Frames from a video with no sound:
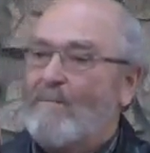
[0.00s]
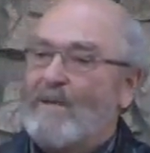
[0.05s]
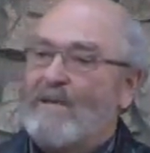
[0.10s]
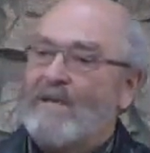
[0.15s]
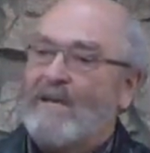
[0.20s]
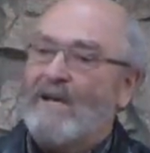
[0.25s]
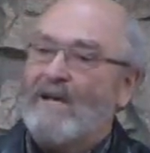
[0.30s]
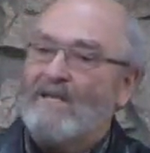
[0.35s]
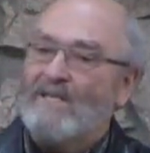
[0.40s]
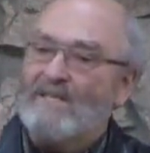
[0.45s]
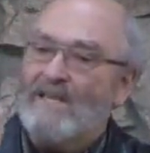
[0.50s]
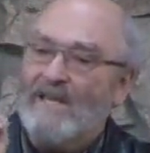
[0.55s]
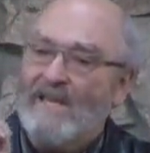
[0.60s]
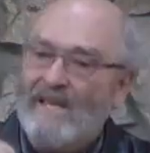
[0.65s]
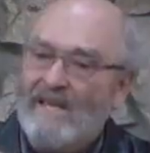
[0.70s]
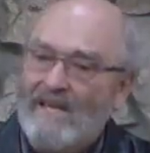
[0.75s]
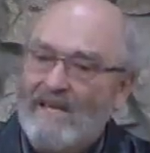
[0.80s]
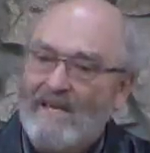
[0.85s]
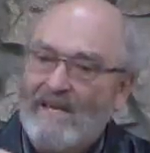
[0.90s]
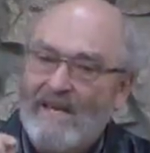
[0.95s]
because
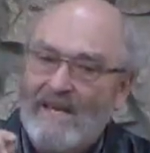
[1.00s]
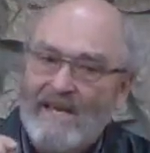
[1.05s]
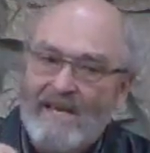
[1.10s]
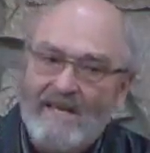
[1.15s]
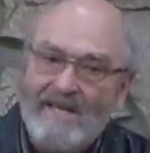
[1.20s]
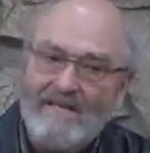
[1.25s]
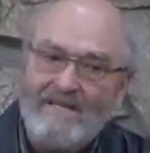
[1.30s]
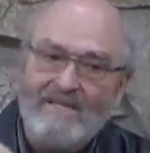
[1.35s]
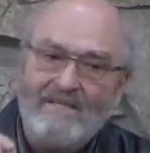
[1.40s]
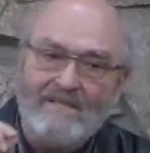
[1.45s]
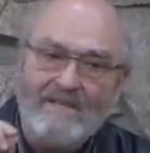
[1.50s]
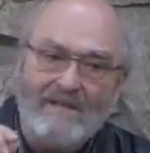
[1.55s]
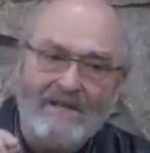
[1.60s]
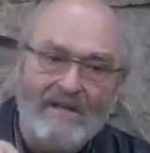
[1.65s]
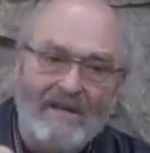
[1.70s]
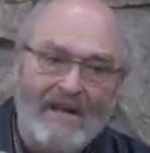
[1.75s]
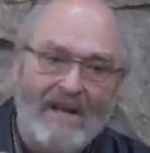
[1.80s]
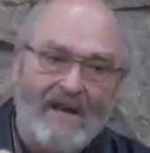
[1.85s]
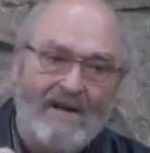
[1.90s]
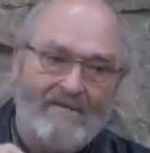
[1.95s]
he is
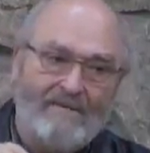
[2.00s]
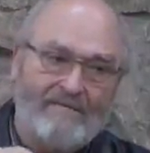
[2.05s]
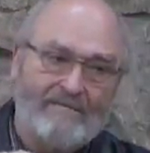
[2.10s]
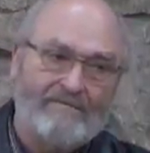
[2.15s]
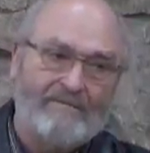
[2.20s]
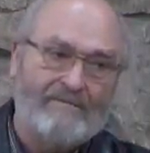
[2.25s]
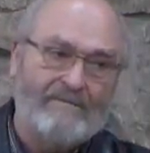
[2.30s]
love.